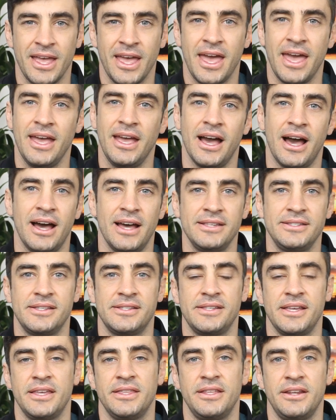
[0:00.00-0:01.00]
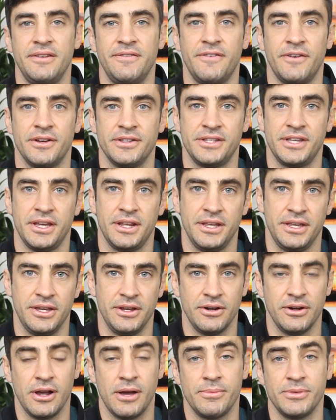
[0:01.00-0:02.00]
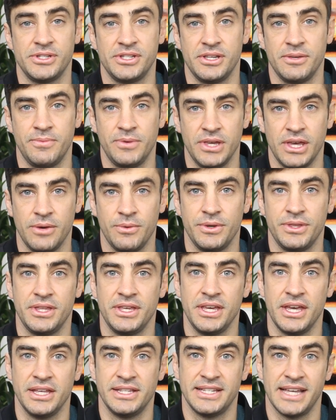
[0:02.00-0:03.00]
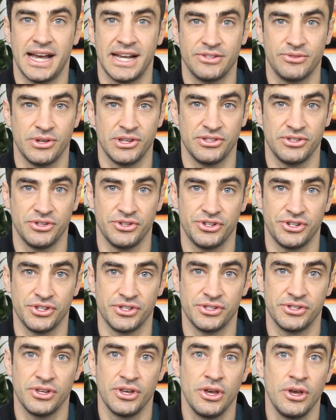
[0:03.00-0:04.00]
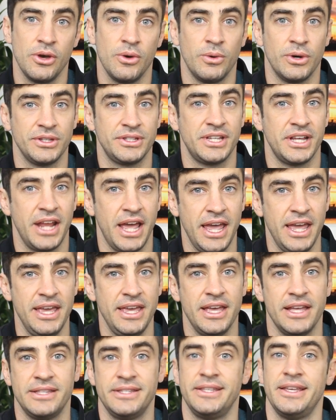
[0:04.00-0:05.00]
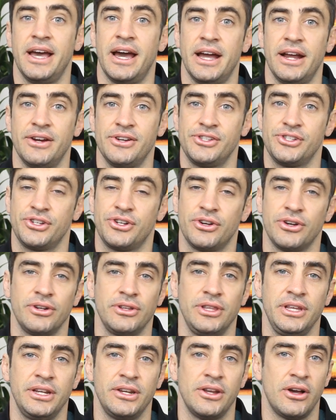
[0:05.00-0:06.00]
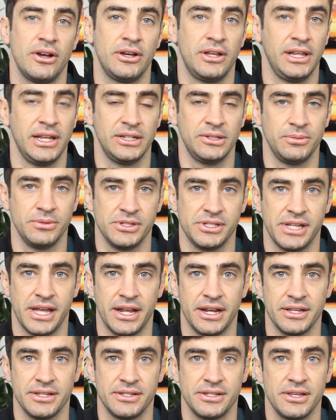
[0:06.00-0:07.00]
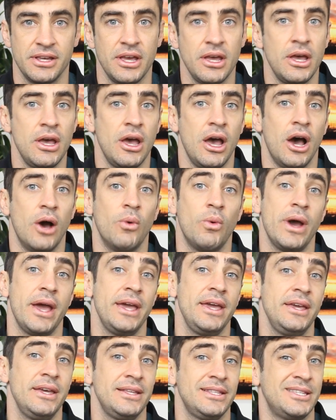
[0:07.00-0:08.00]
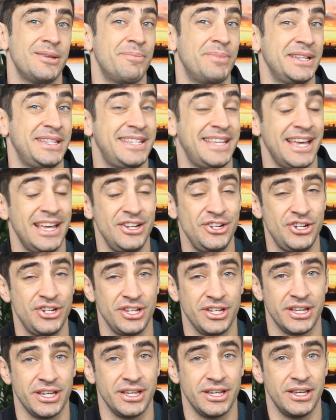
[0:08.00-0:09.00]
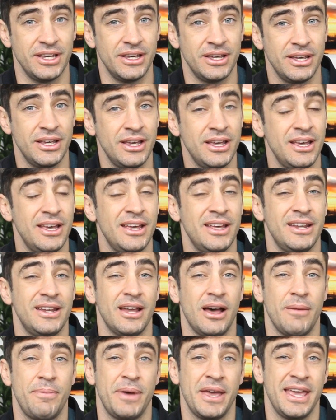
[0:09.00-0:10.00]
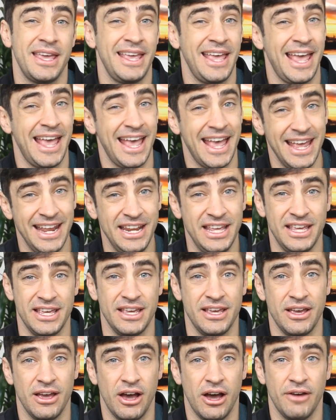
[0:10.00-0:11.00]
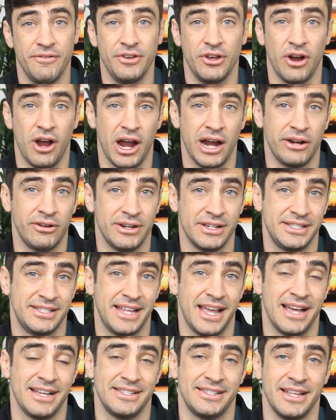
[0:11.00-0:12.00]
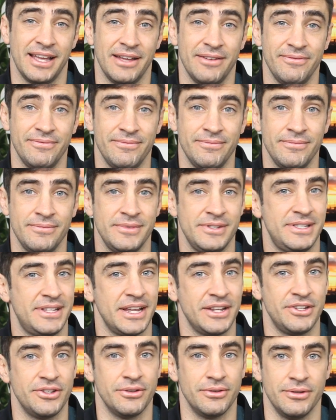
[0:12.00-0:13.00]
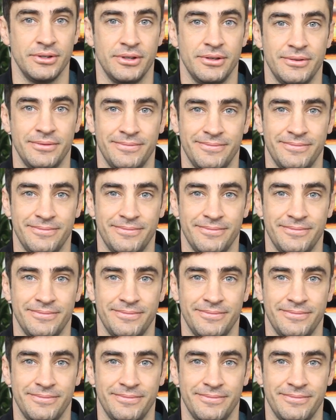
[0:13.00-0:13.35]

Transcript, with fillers: Hey guys, it's Anthony Fontana here. I'm a CPA with EA Tax Resolutions. Well, today it's the IRS currently non collectible status, a way to potentially not pay any of your IRS tax debt. Stay tuned.